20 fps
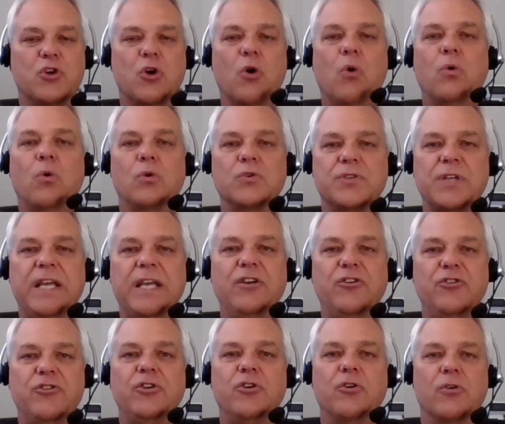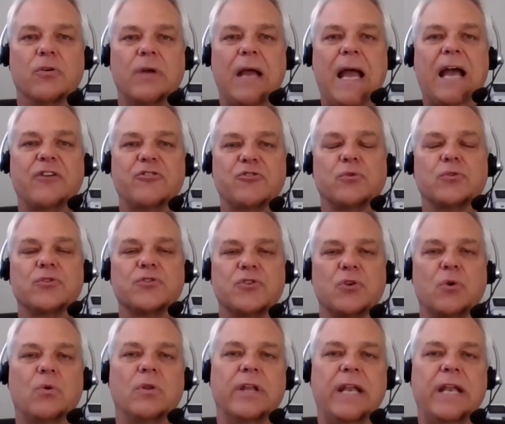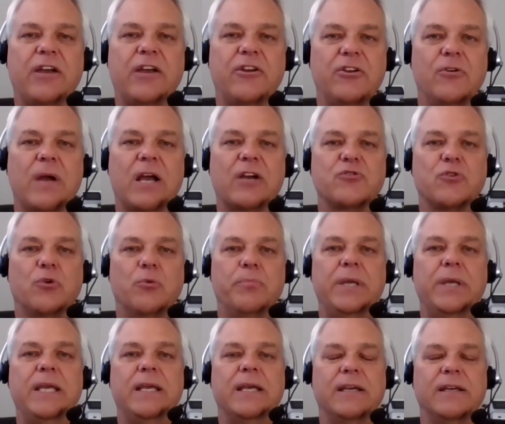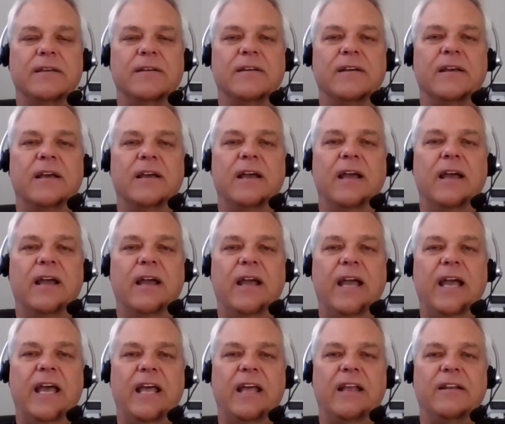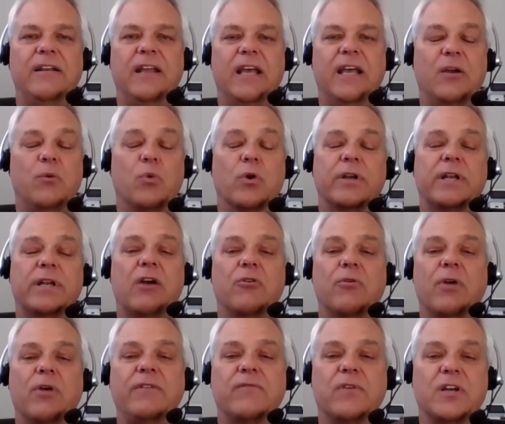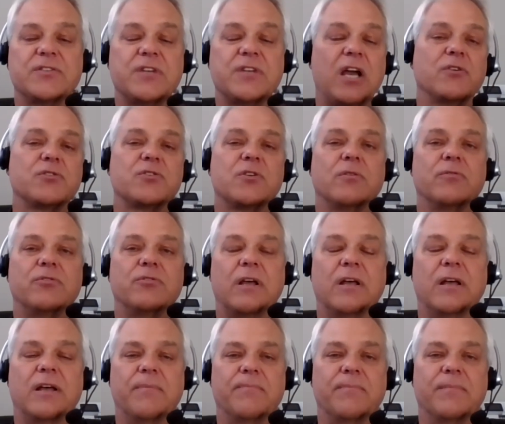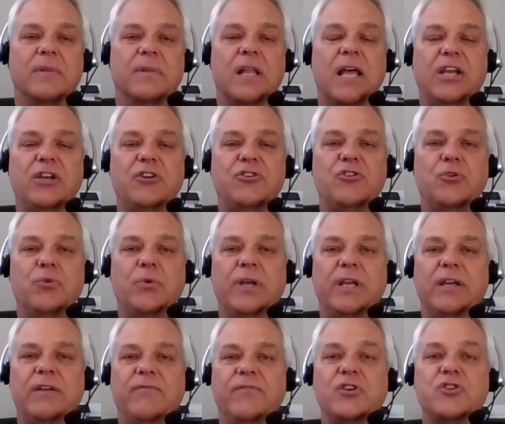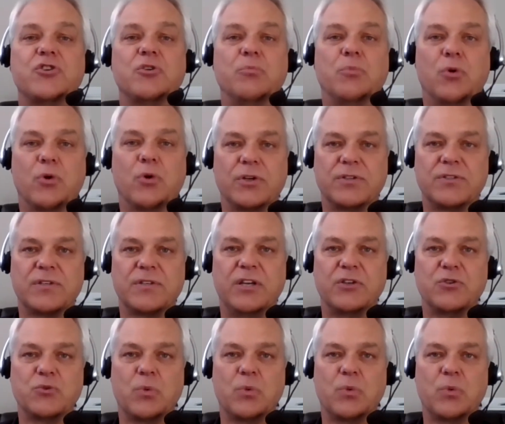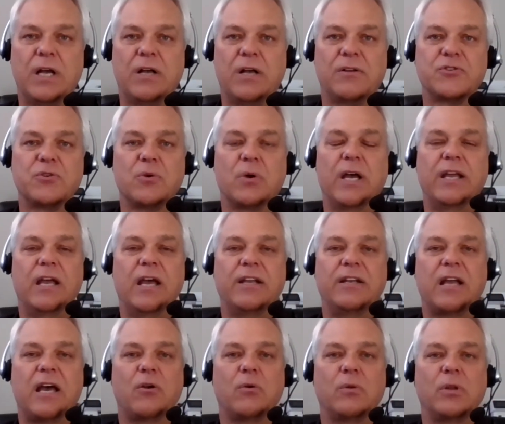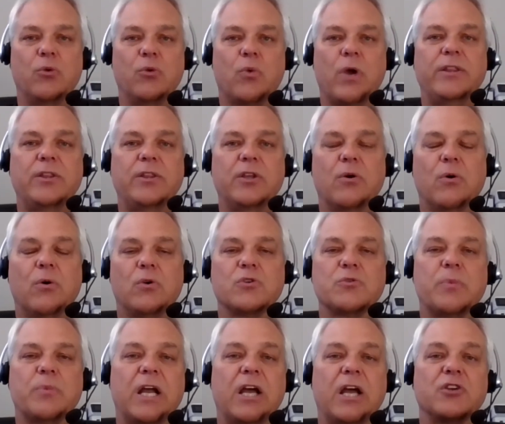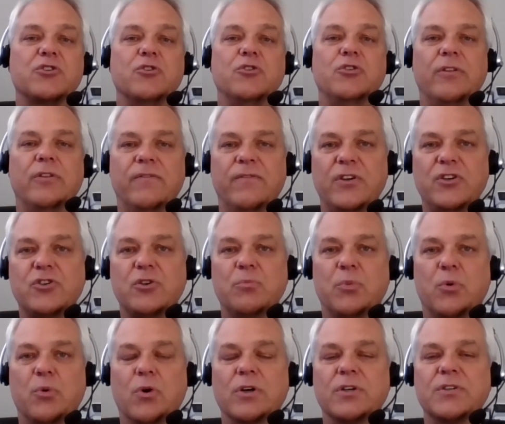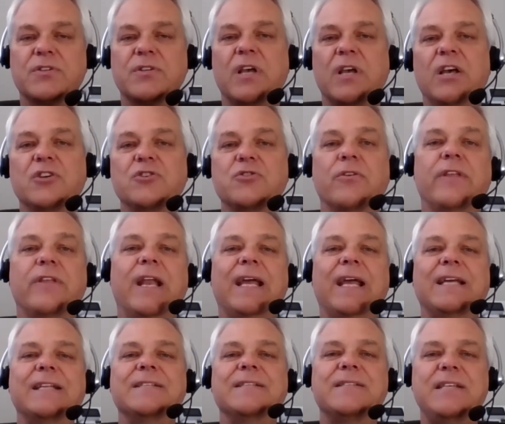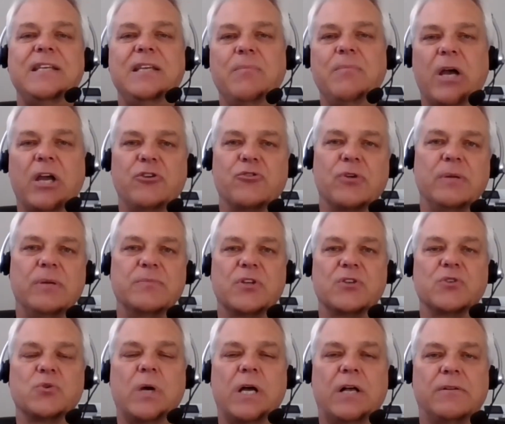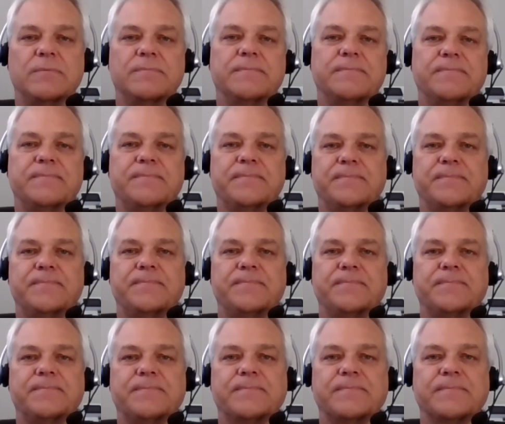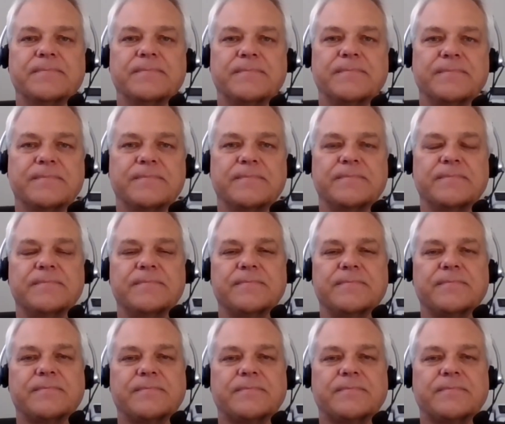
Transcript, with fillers: goals into your actual soul and your actual being. And it worked out great for us. I also like doing vision boards as well. So I not only write the goals, but I also do the vision boards so that I can see my dreams as well. What's one thing